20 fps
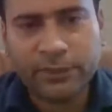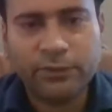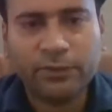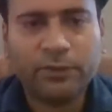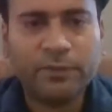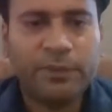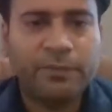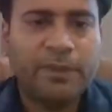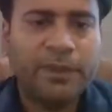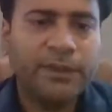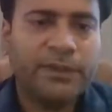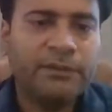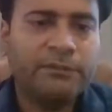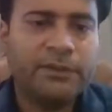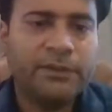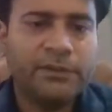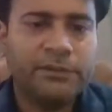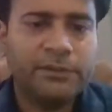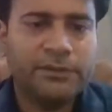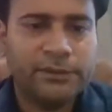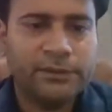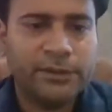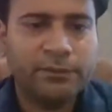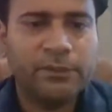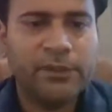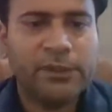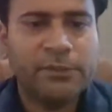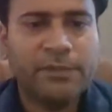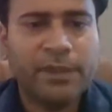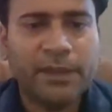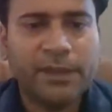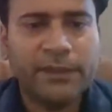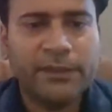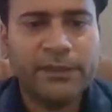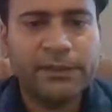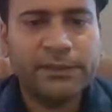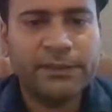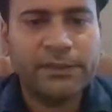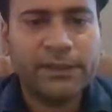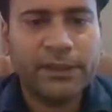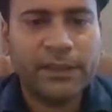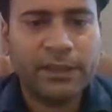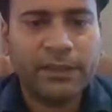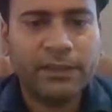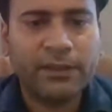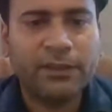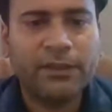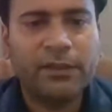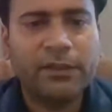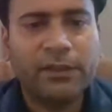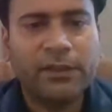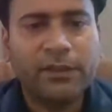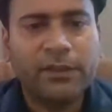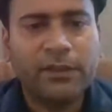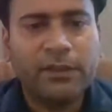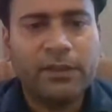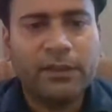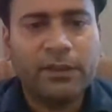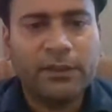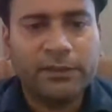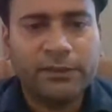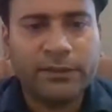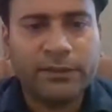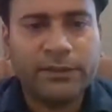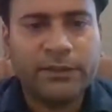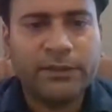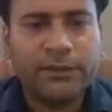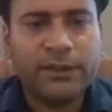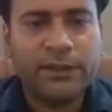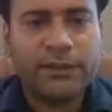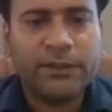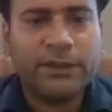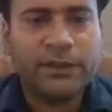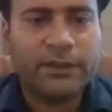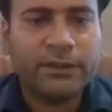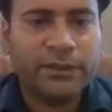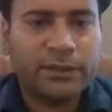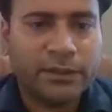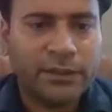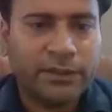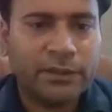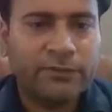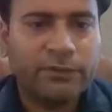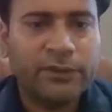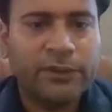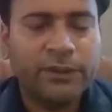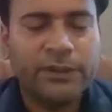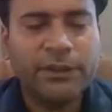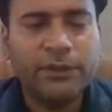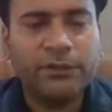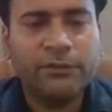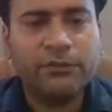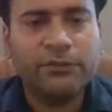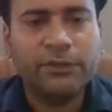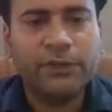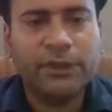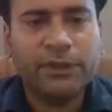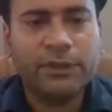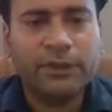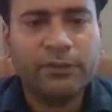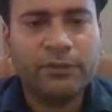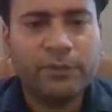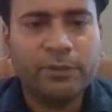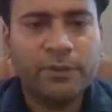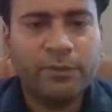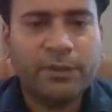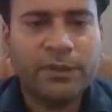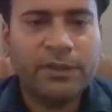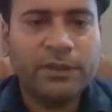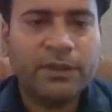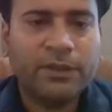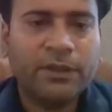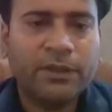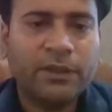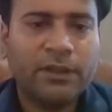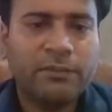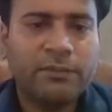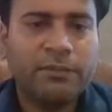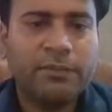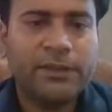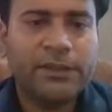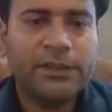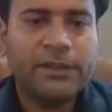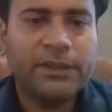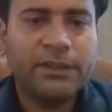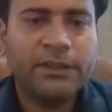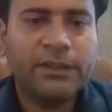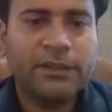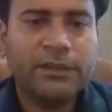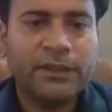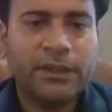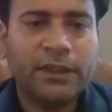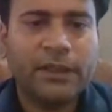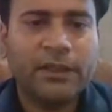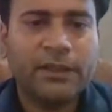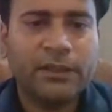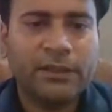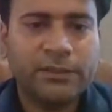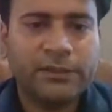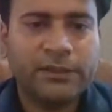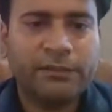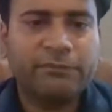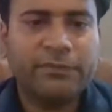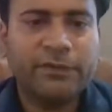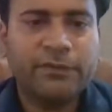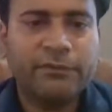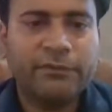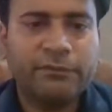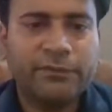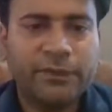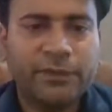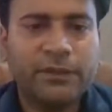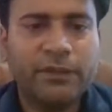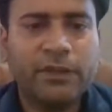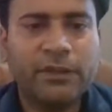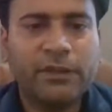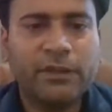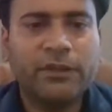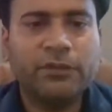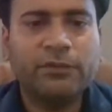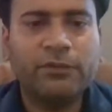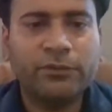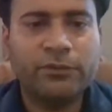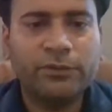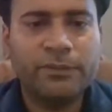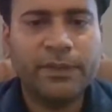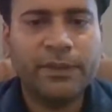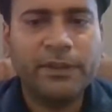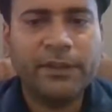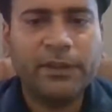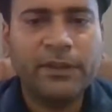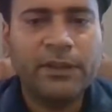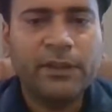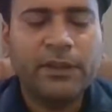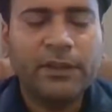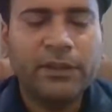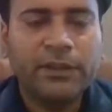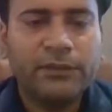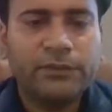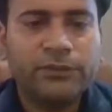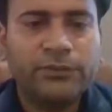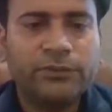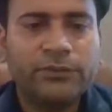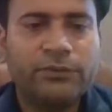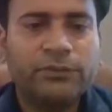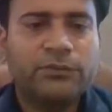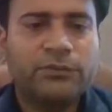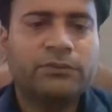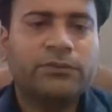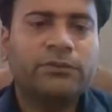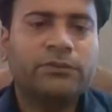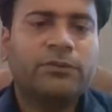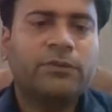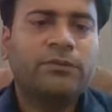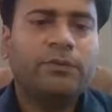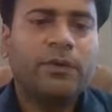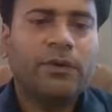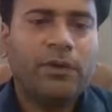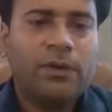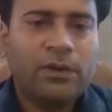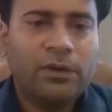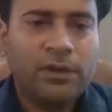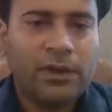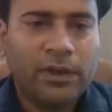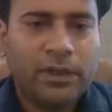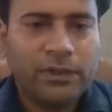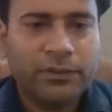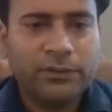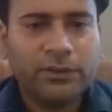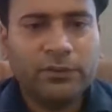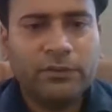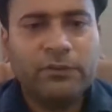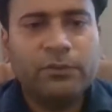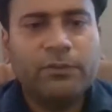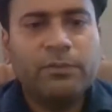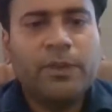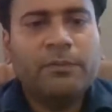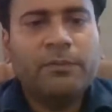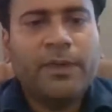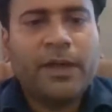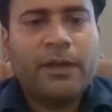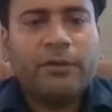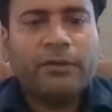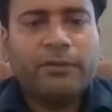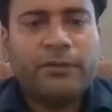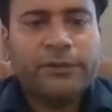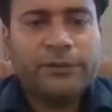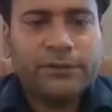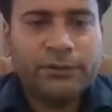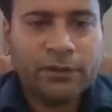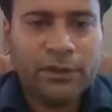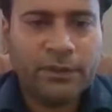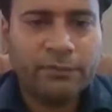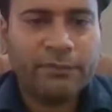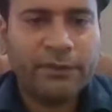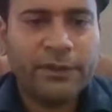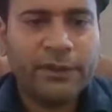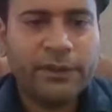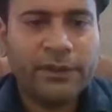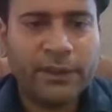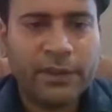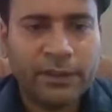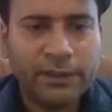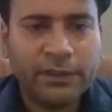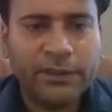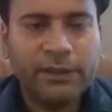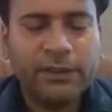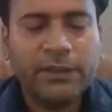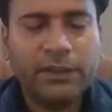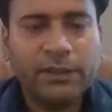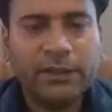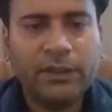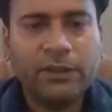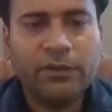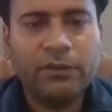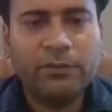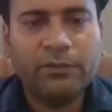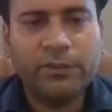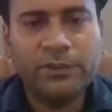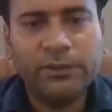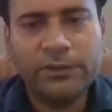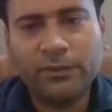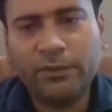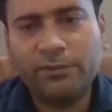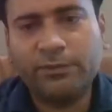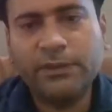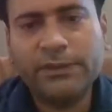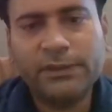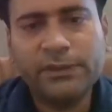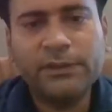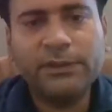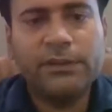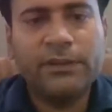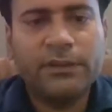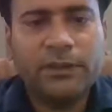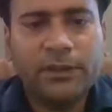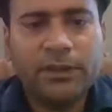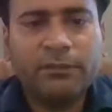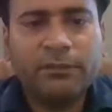economy by giving stimulus packages and injecting liquidity into their economy. But basically, they are suffering with the growth pain. So overall, the global macro is not very healthy. Obviously,